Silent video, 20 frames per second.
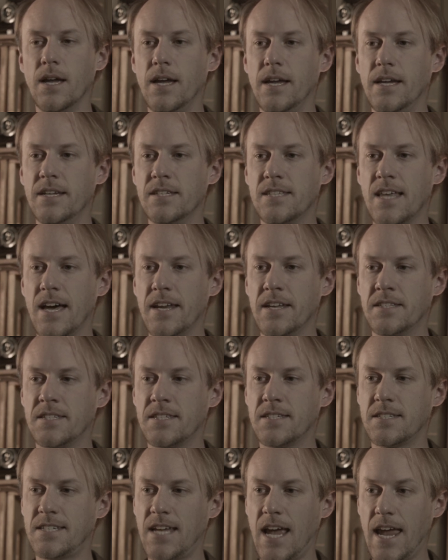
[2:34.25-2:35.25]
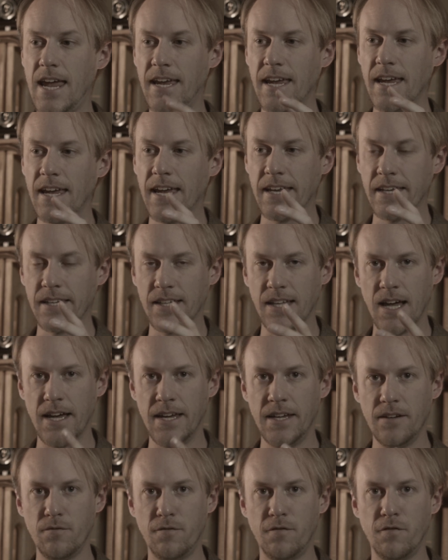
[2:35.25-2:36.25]
is that it's taking in
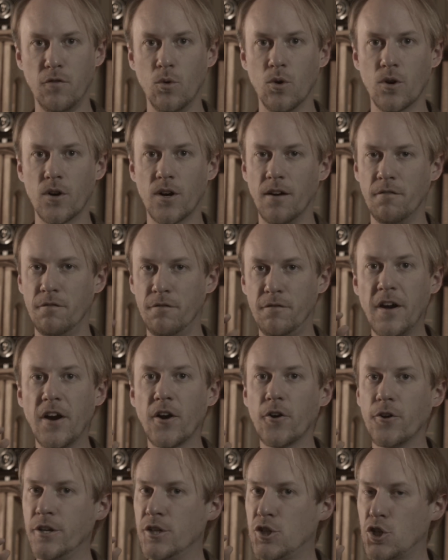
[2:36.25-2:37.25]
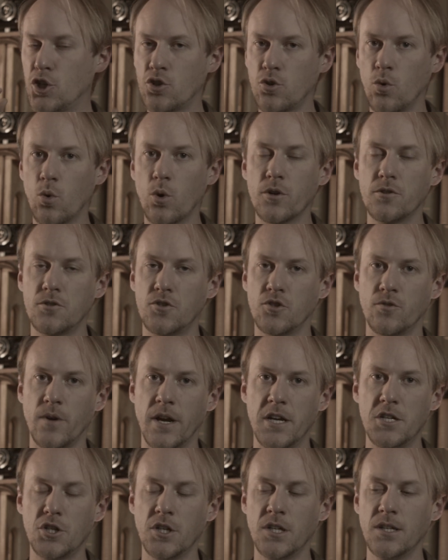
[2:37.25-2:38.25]
light for a very short
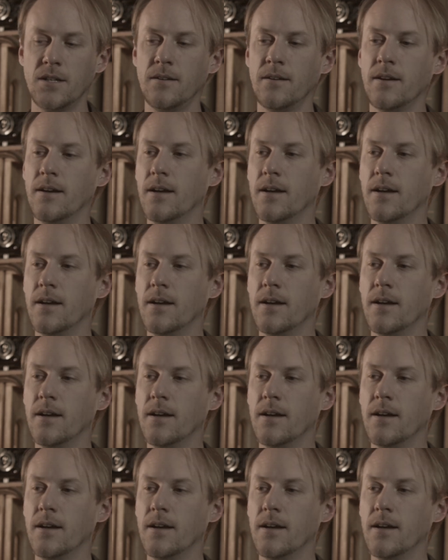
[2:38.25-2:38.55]
duration,